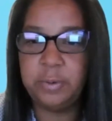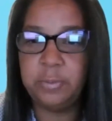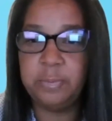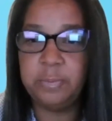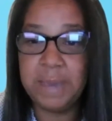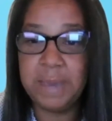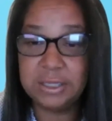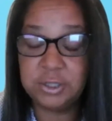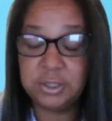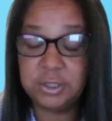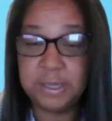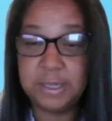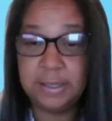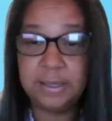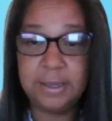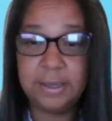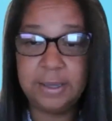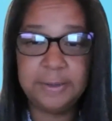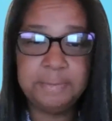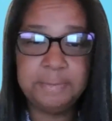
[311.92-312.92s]

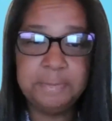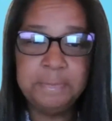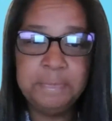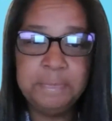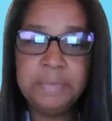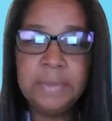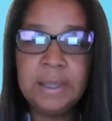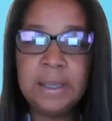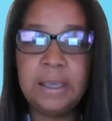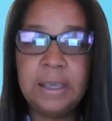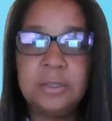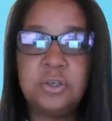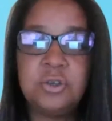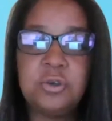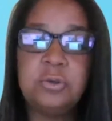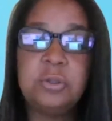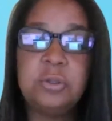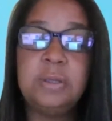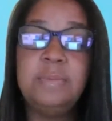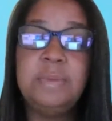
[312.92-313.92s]
matchmaking. It
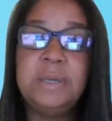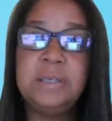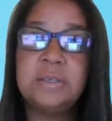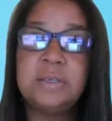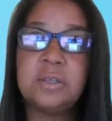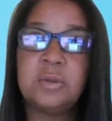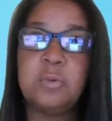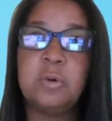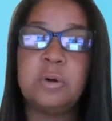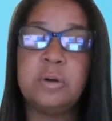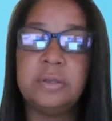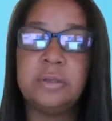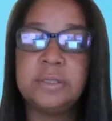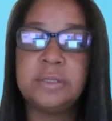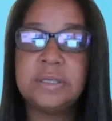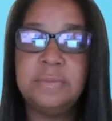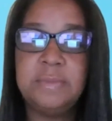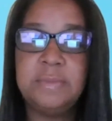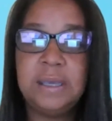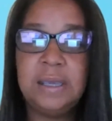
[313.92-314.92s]
truly means the world
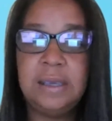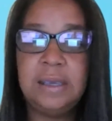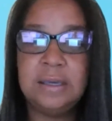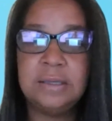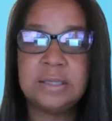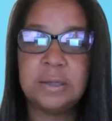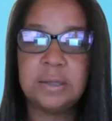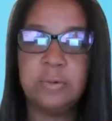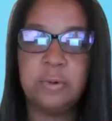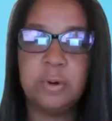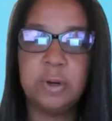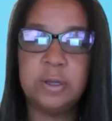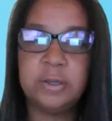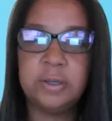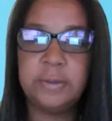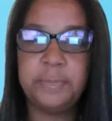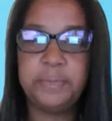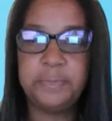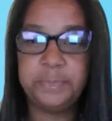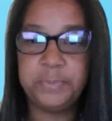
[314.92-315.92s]
to me as I
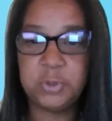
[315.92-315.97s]
work